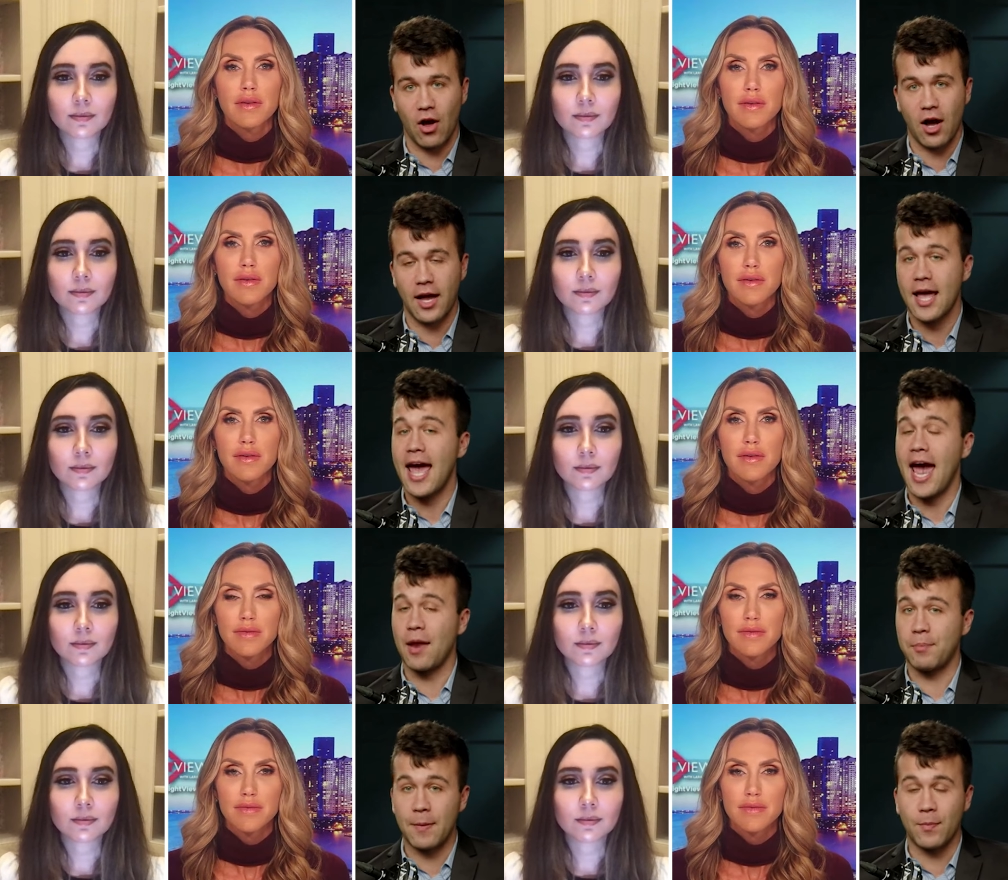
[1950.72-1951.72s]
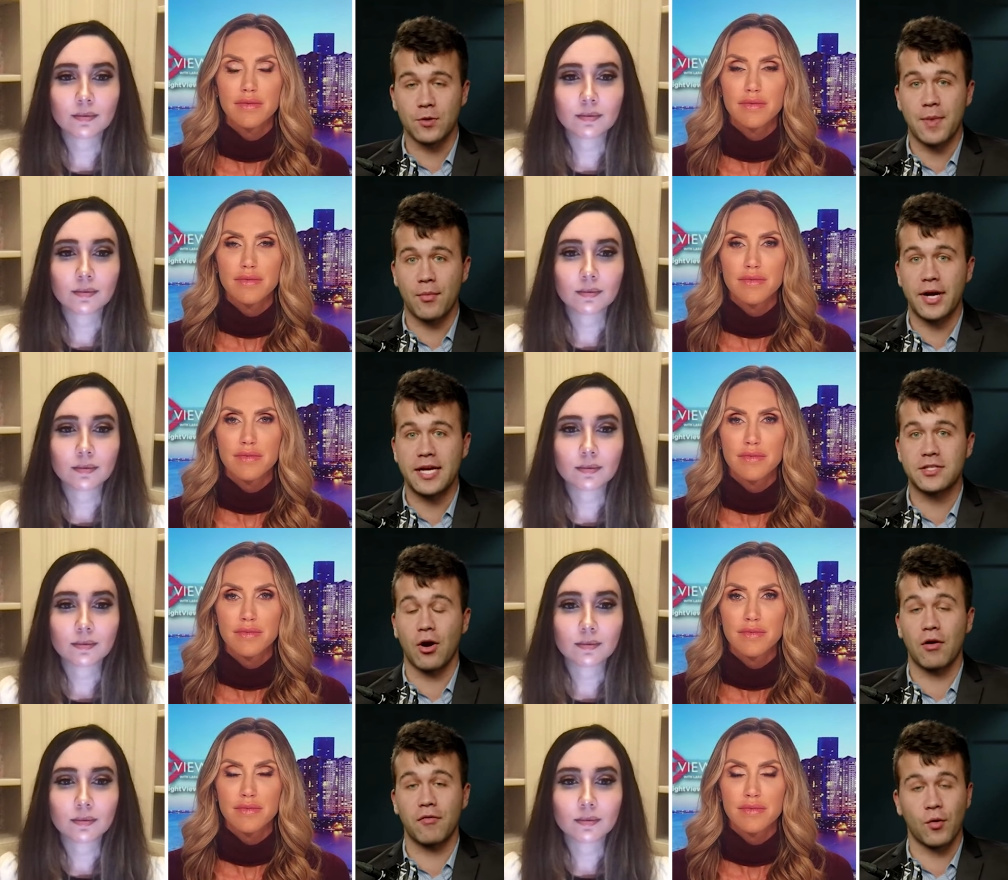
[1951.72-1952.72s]
Speaker 1: long and people's memories
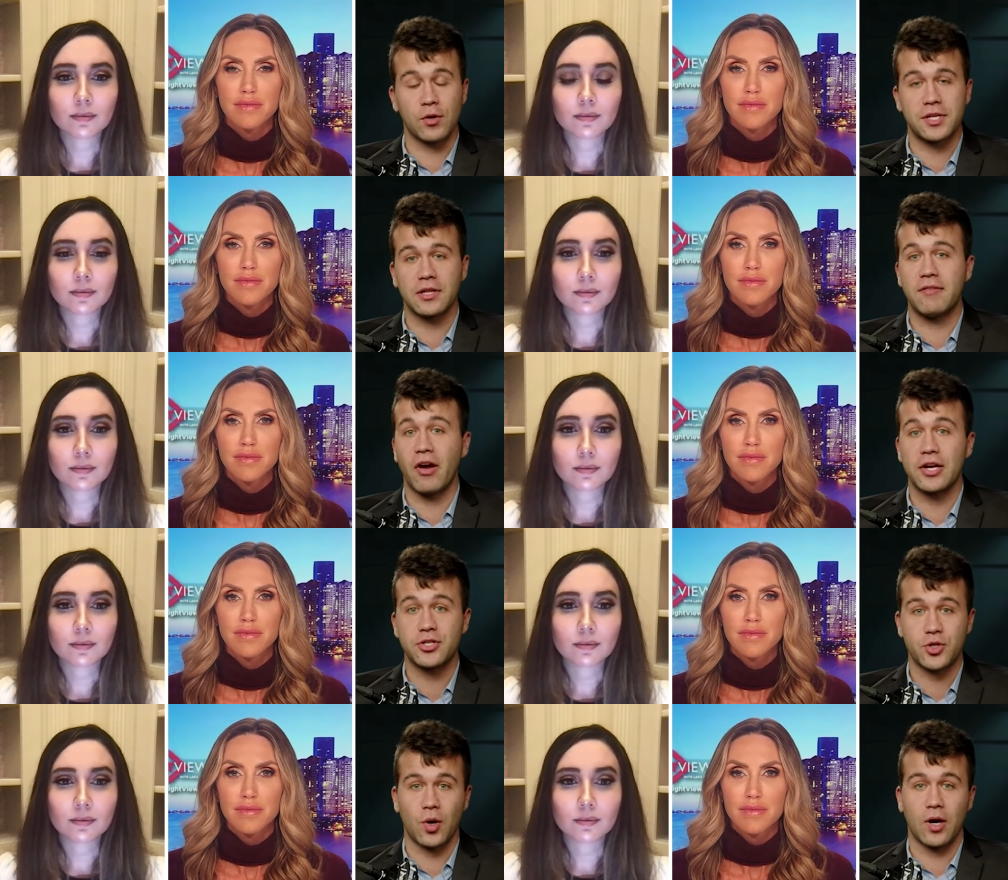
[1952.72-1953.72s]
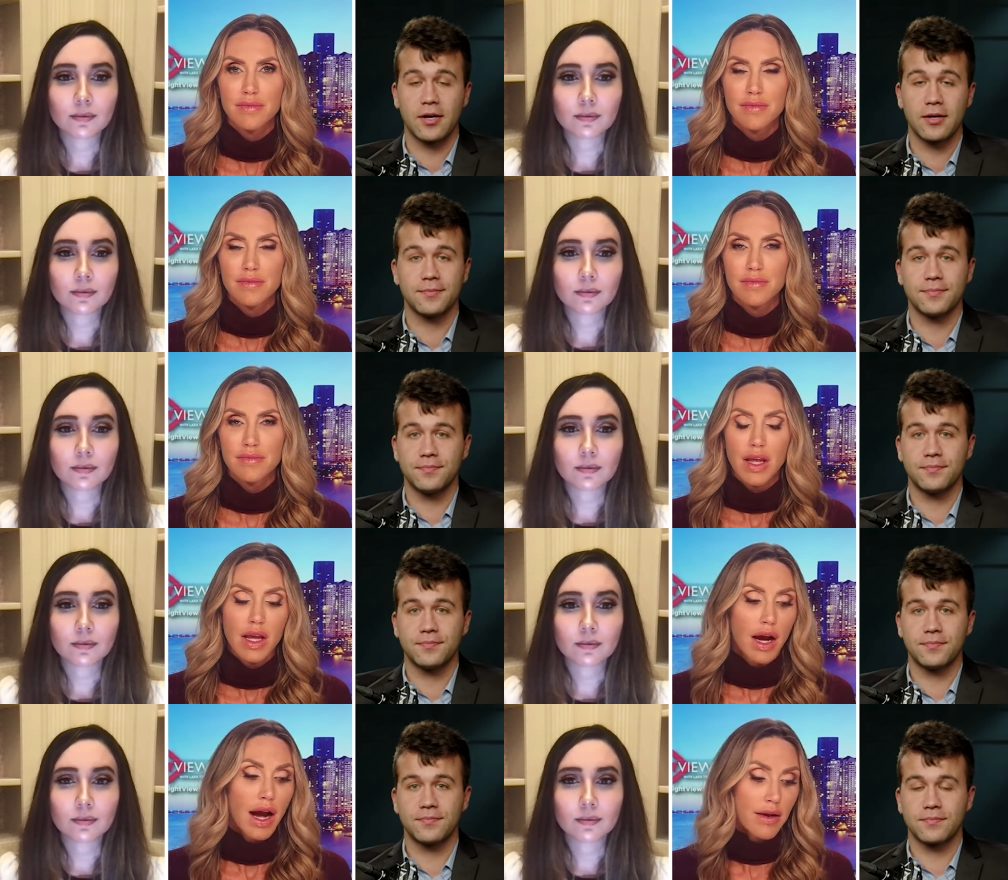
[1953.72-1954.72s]
are unfortunately very short.
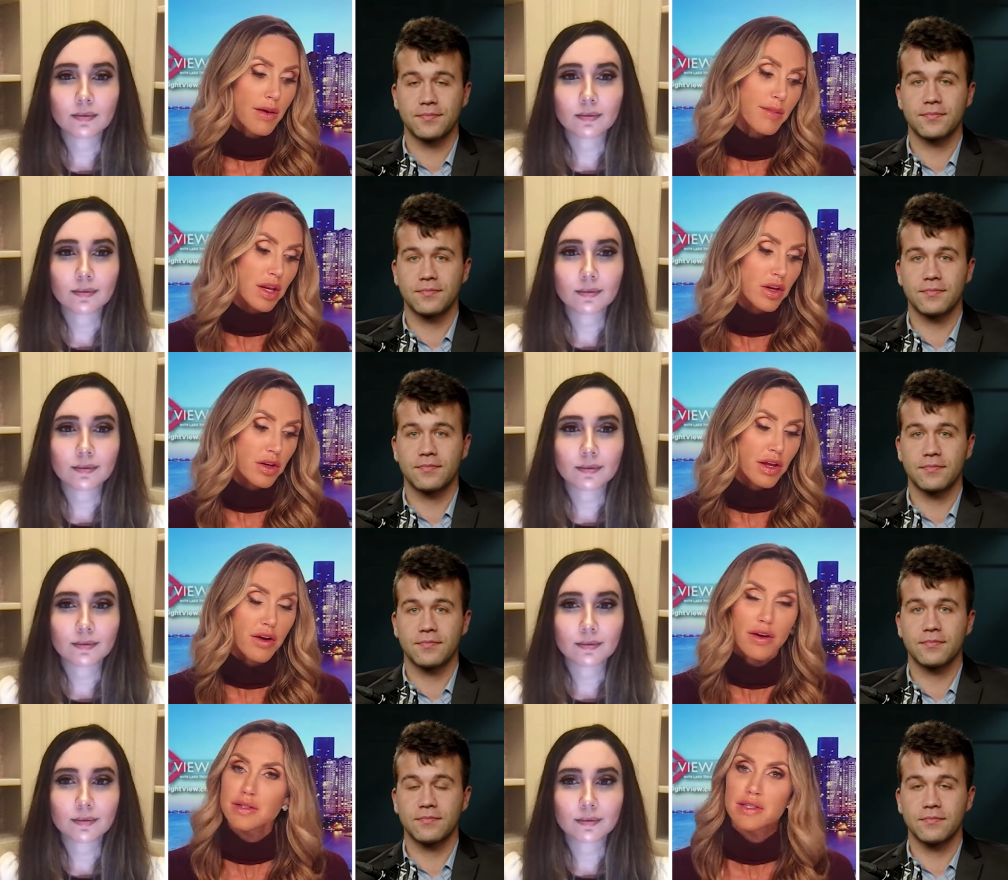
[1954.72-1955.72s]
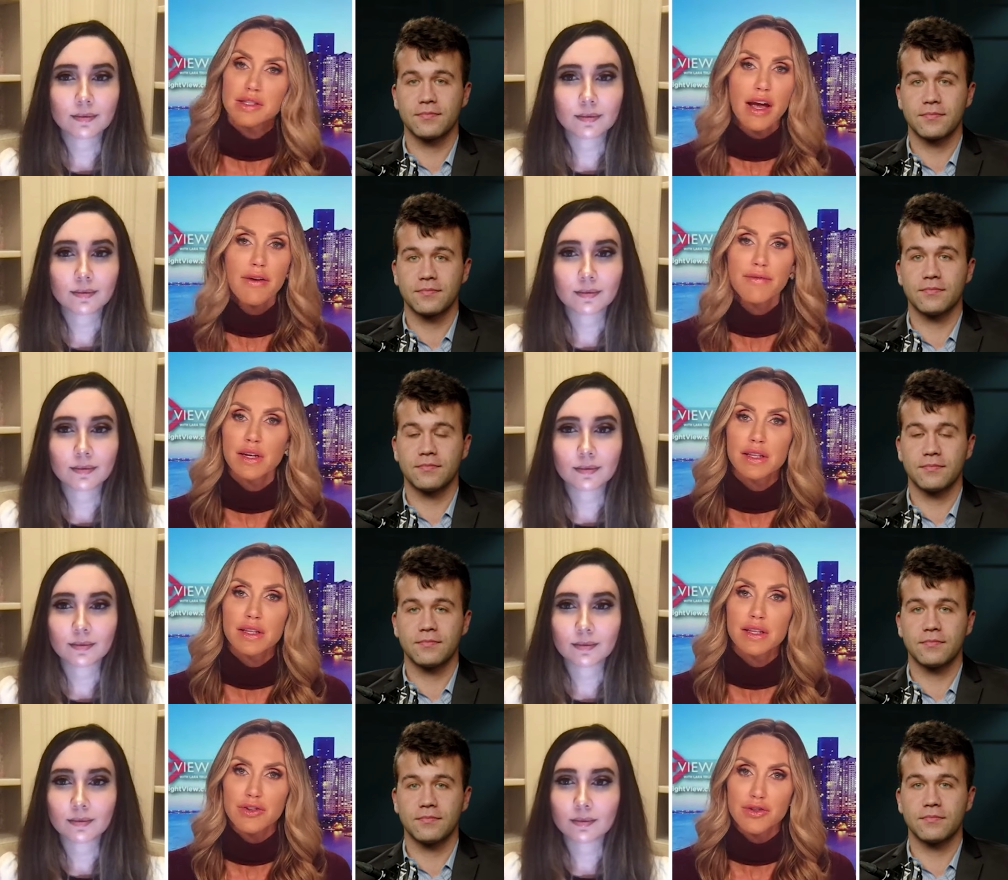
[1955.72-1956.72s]
Speaker 2: I, I mean, there is
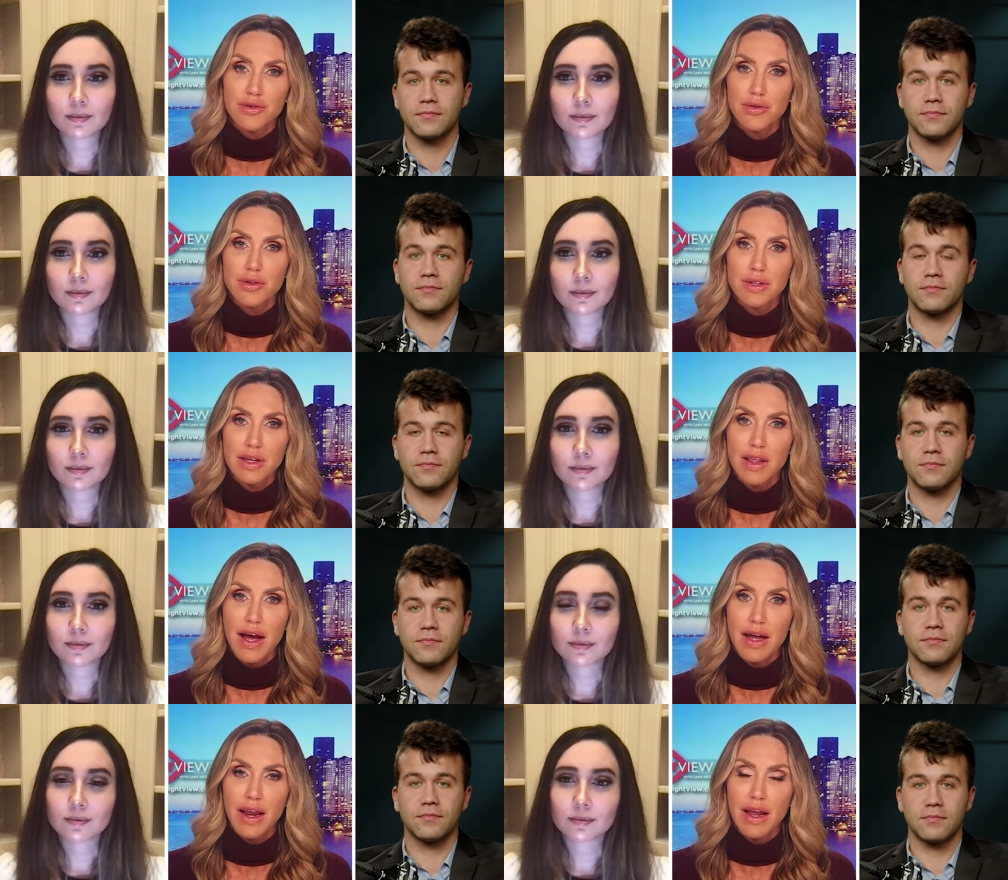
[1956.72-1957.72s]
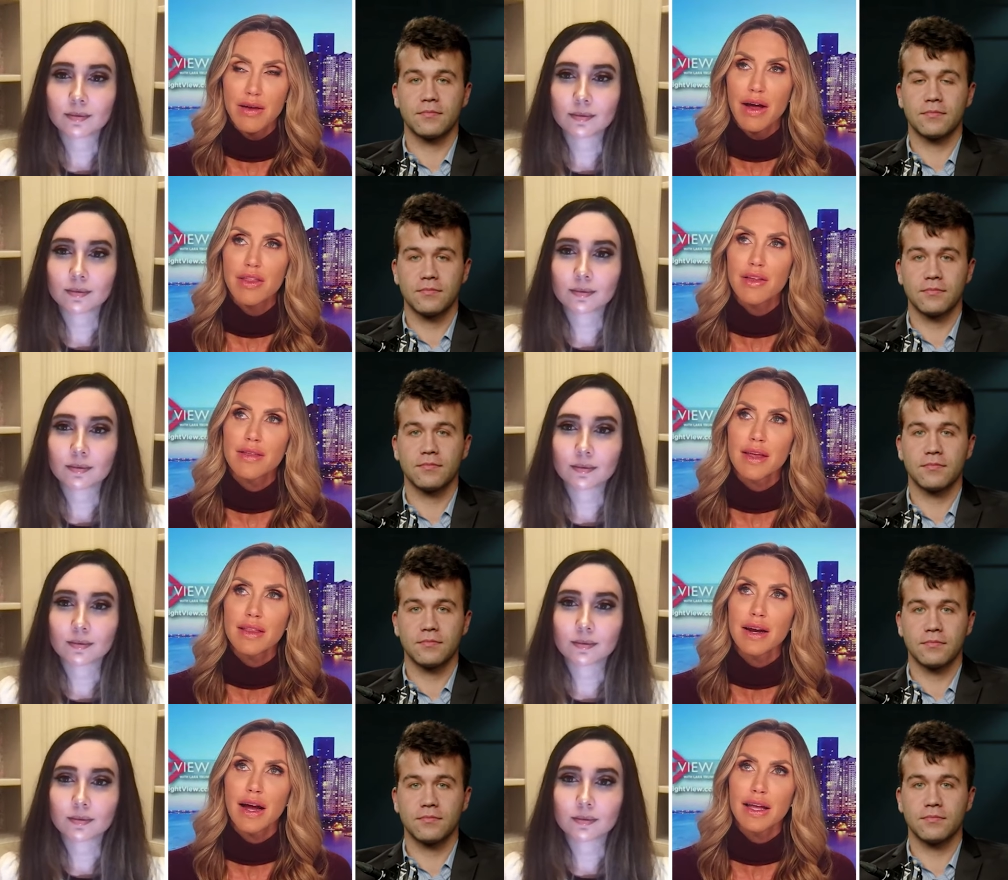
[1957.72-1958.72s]
definitely a truth to that. Uh, the thing
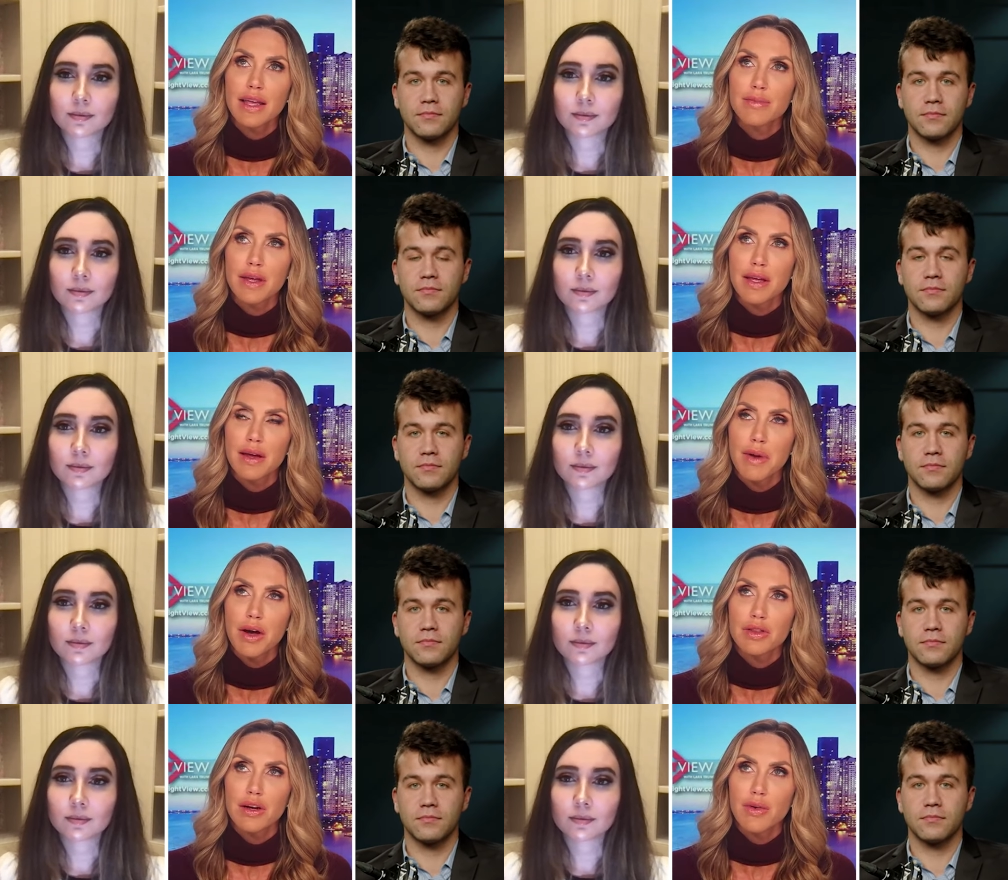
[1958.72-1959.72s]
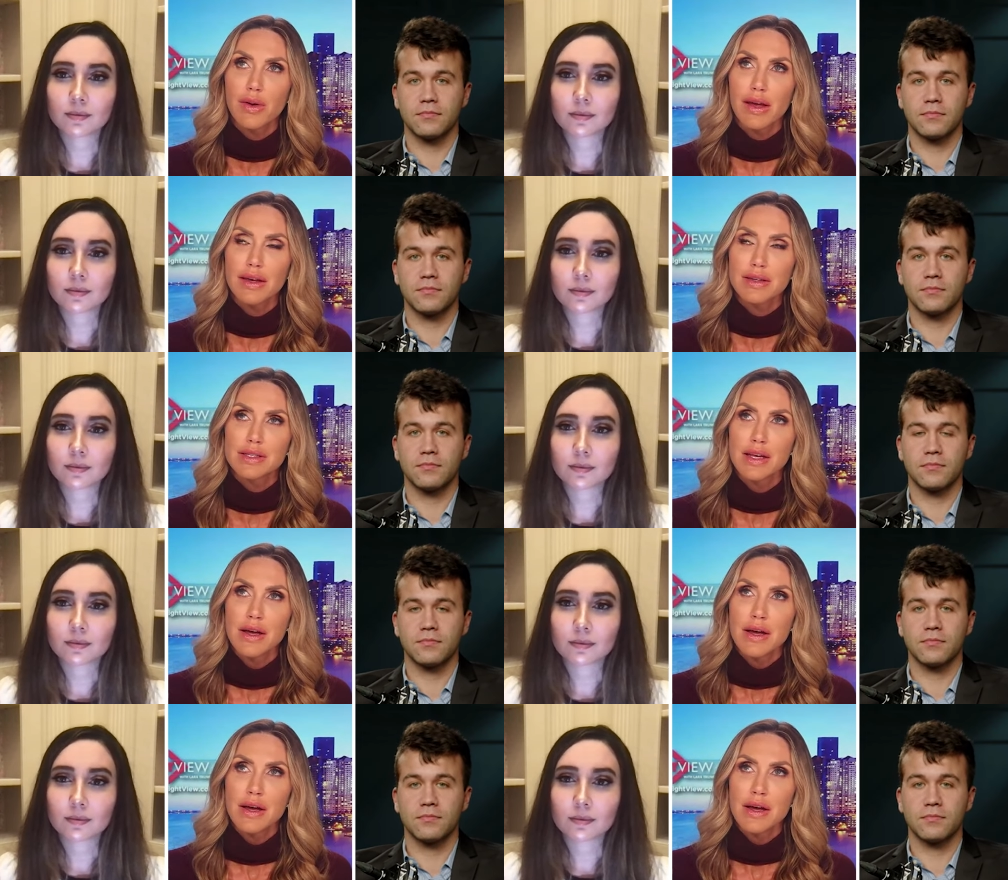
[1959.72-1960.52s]
that I keep thinking about, though, is